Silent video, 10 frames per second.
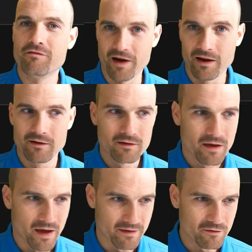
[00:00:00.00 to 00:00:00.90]
file.
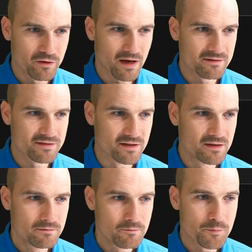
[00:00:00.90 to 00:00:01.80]
And as you can
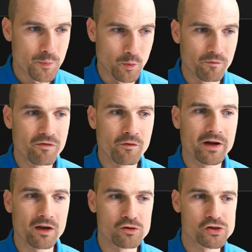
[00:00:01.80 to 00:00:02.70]
see, prompt for
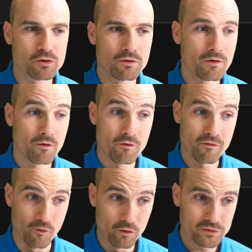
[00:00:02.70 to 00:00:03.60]
credential
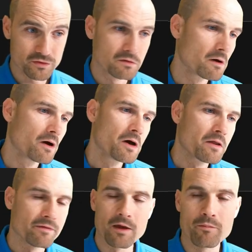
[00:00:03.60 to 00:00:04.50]
false,
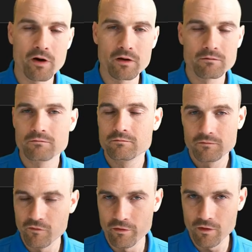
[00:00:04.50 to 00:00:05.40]
debug
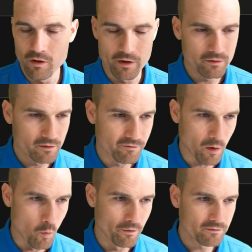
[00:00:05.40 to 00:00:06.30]
for the log if I
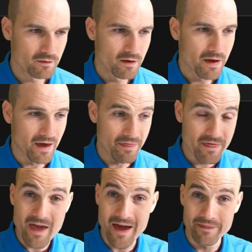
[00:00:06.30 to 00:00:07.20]
want, and
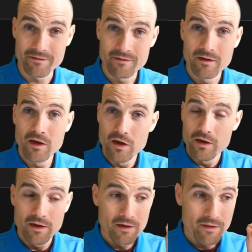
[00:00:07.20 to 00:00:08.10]
then
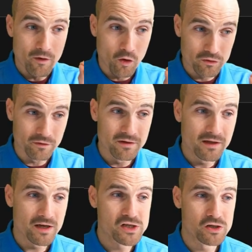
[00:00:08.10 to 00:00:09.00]

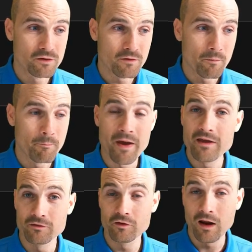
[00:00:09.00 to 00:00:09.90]
authentication
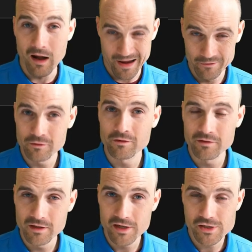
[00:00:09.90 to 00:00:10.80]
based on the client
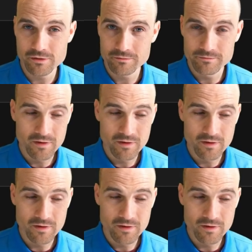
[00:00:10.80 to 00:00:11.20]
authentication,